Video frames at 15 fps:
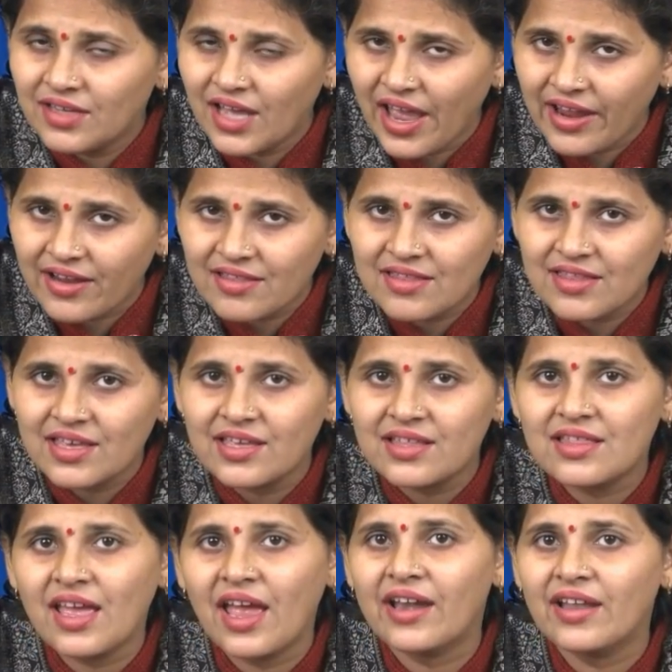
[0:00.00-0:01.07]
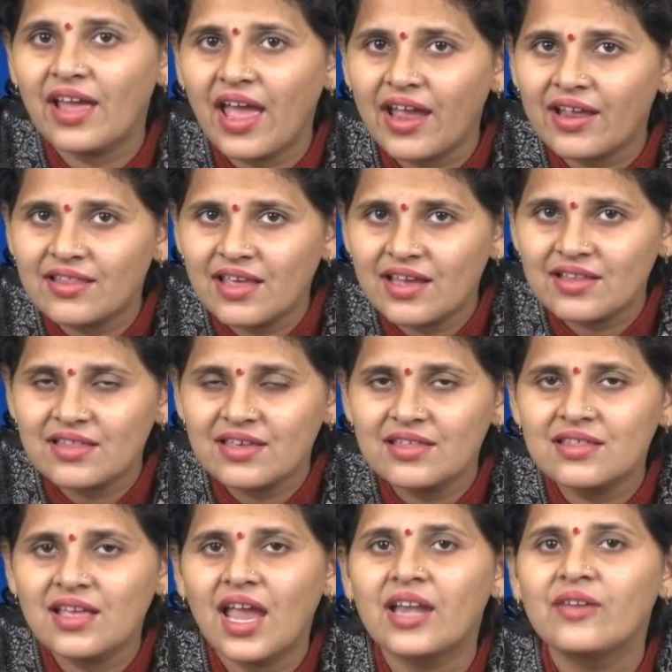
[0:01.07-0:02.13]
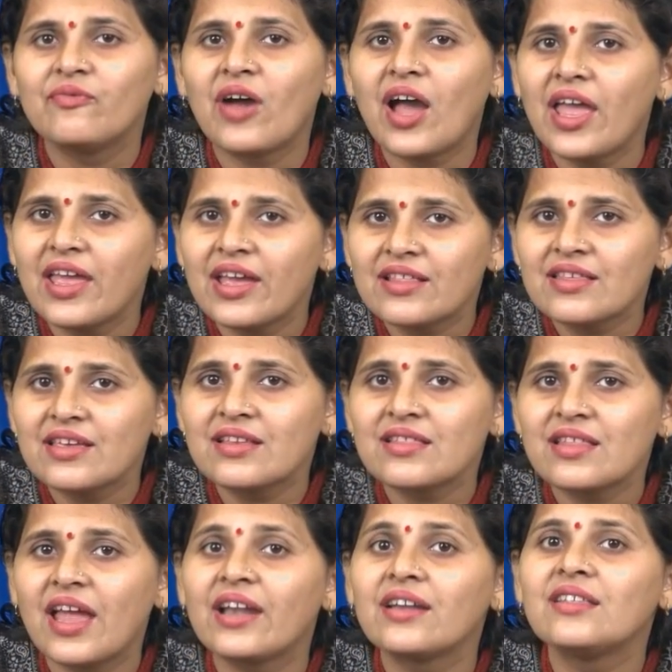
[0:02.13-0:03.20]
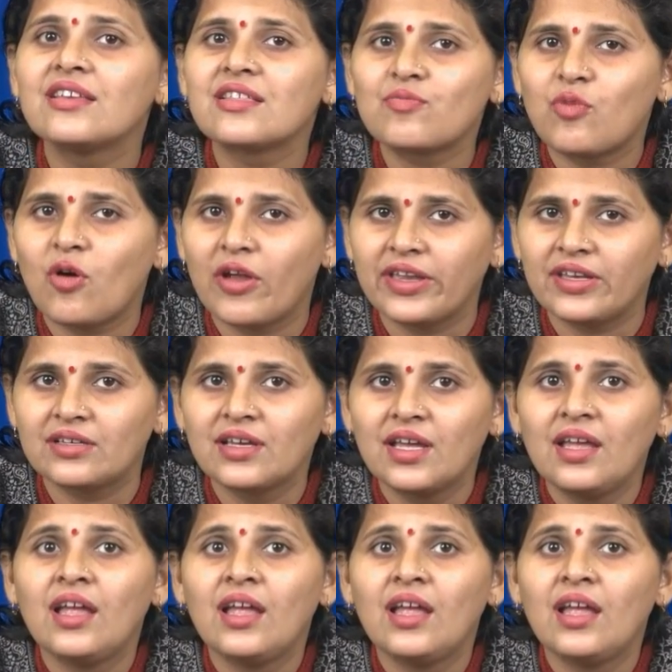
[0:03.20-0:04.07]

axis, at x-axis and y-axis at this point.